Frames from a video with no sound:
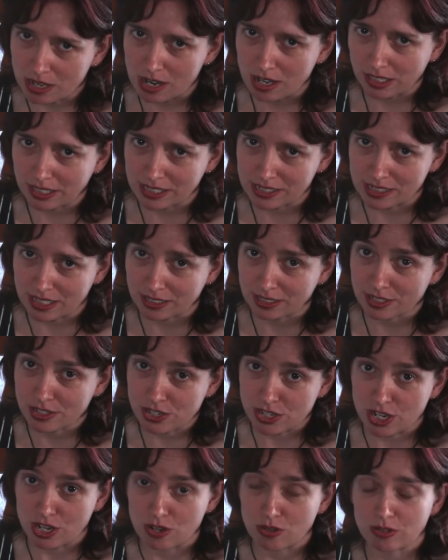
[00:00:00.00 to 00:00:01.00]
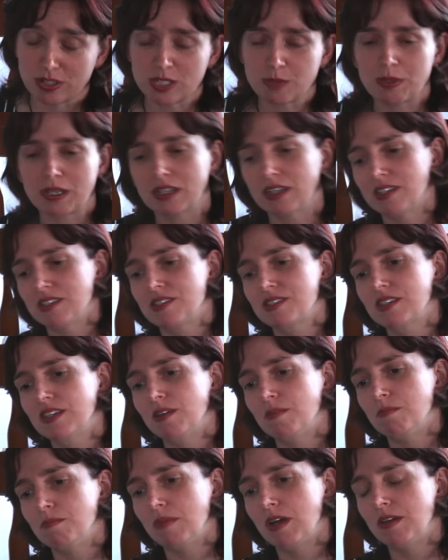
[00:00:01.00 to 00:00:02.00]
MacAuley is on this show is because
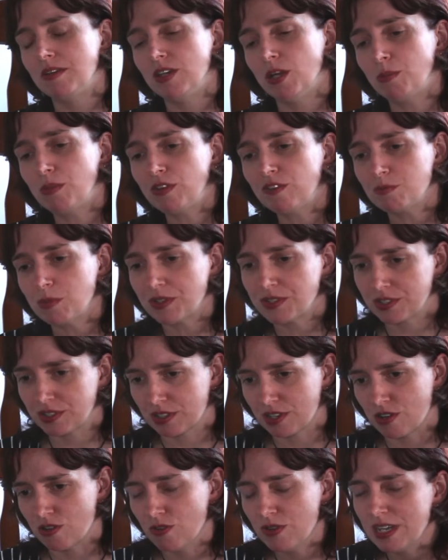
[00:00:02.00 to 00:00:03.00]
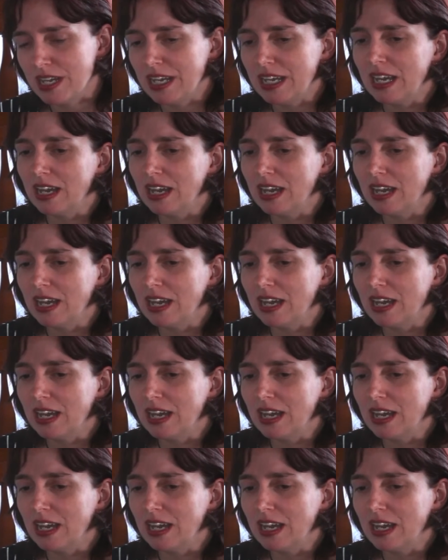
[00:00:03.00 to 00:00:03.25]
um, a number of months ago,